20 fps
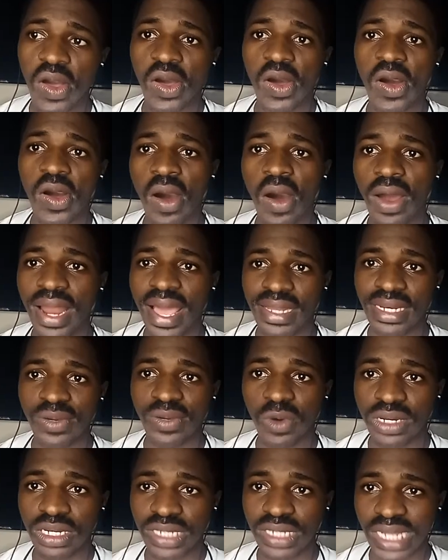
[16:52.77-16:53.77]
or call
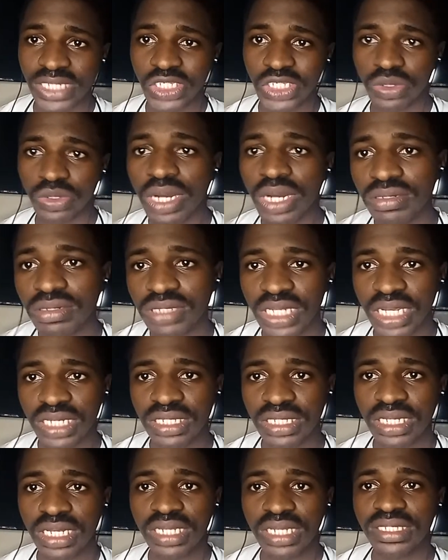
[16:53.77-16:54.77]
anyone in that
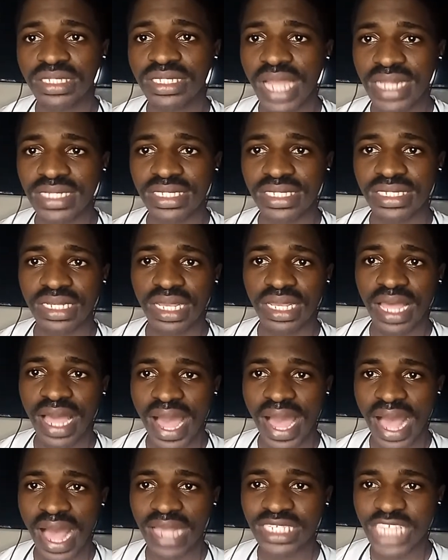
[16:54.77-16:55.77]
surrounding that
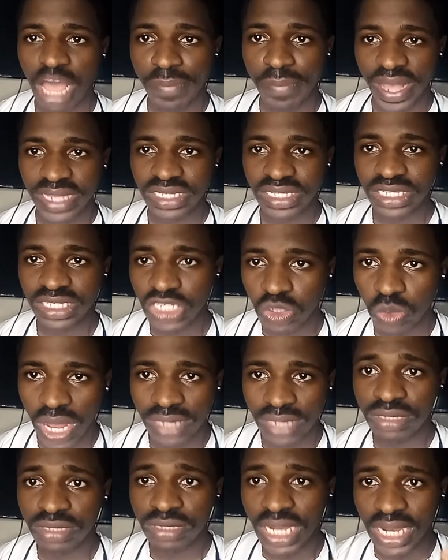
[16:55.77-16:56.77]
has capacity
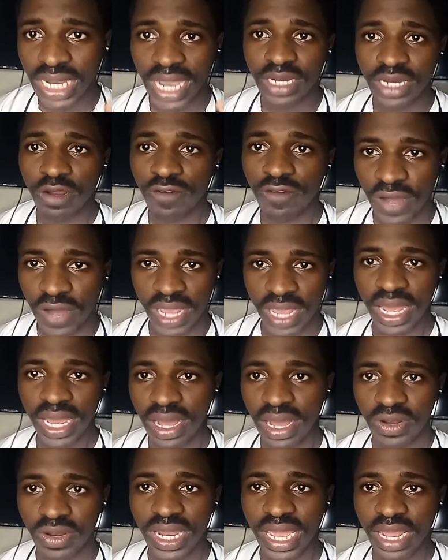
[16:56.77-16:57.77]
to handle that kind of
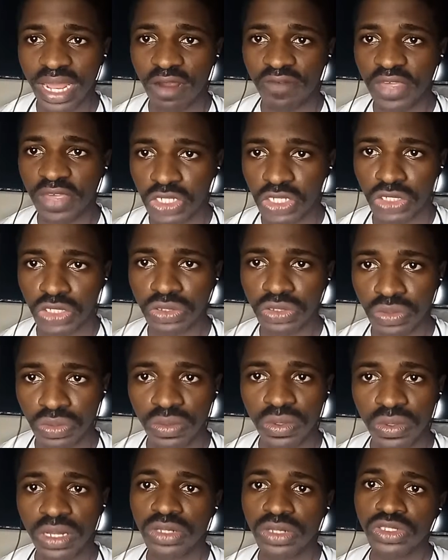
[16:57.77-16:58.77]
fire or that kind of
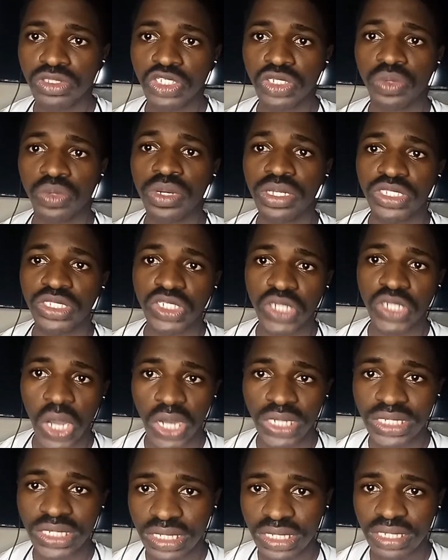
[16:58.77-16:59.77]
issue to
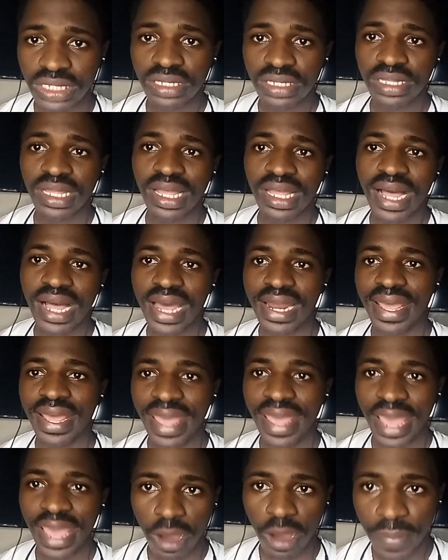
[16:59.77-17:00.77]
return
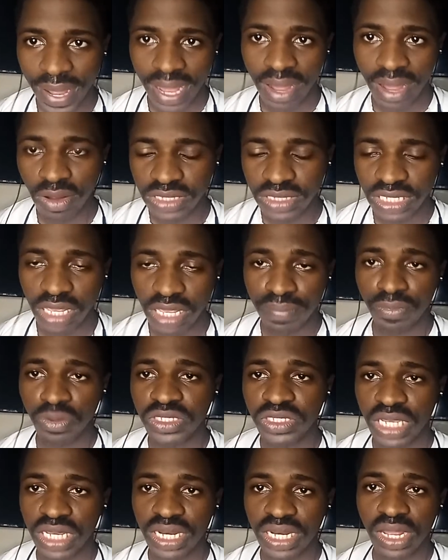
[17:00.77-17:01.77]
and help out in
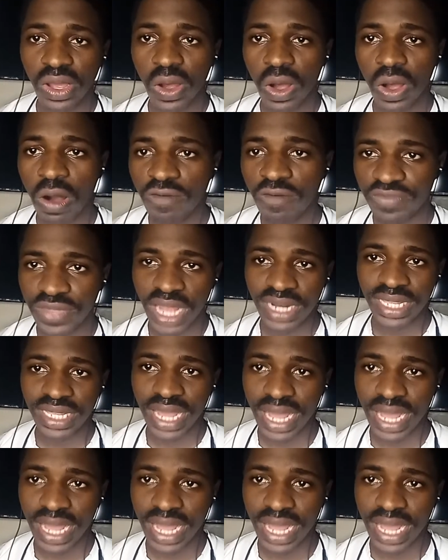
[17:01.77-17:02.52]
putting off